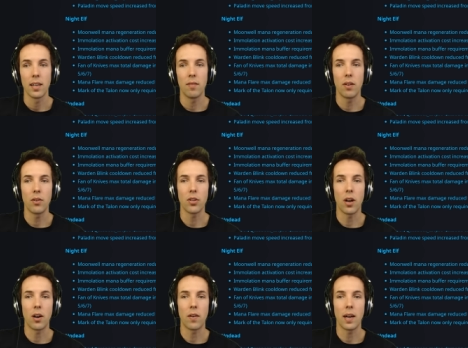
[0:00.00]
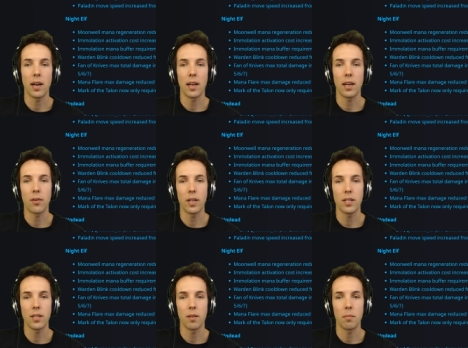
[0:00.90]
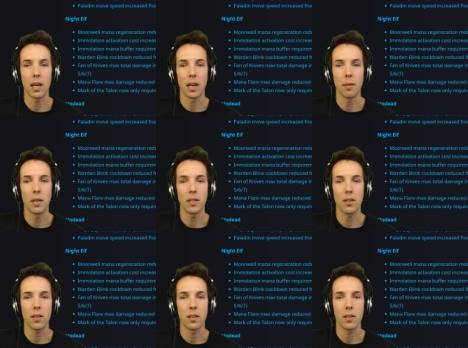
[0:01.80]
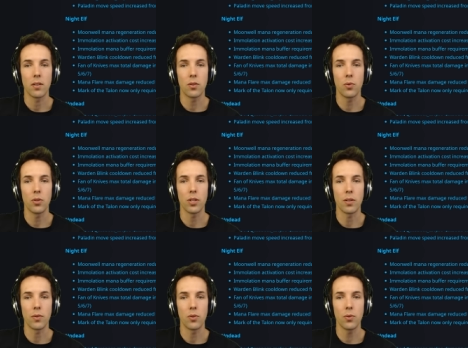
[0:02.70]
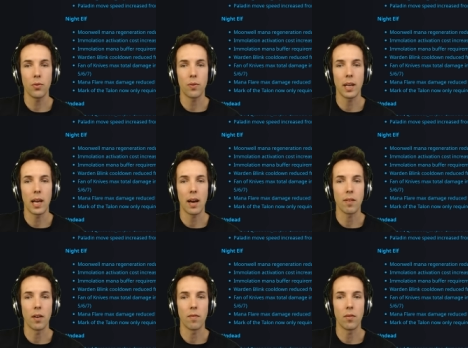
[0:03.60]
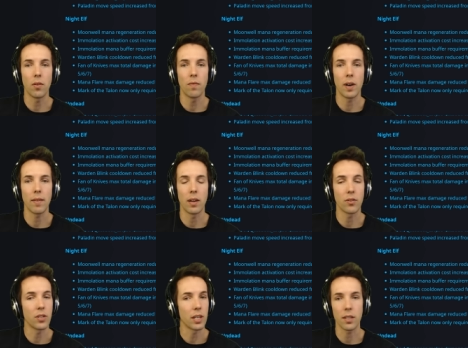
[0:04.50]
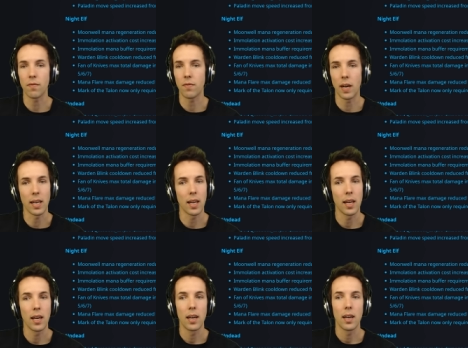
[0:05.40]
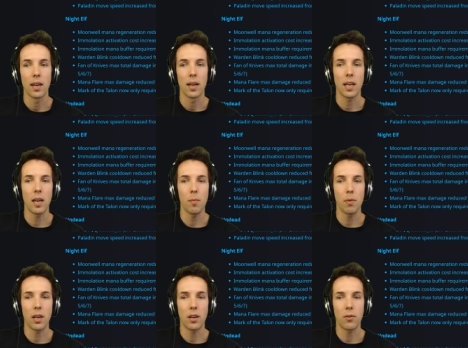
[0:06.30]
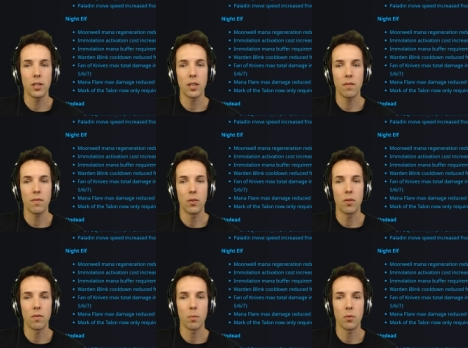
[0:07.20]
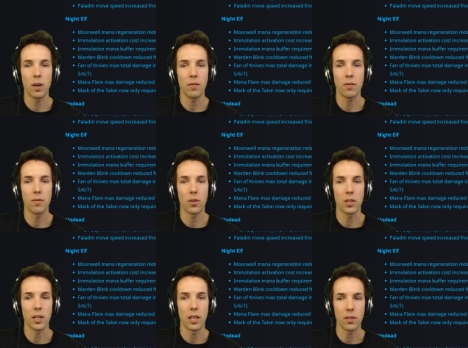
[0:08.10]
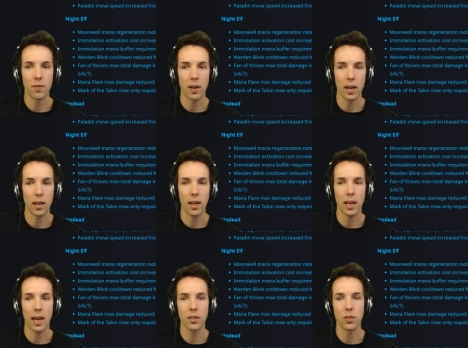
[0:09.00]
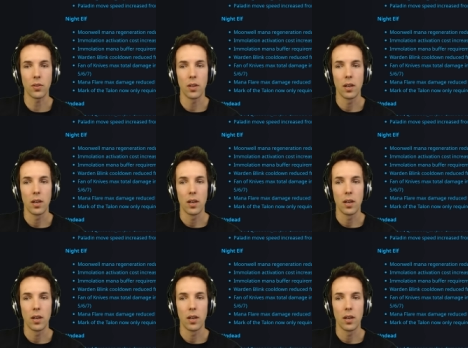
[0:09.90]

Devotion aura increased by a bit. 2, still 2, 3.5, now 4, 5, now 6. Fine. Keep increasing food from 12 to 14 is fine. Castle.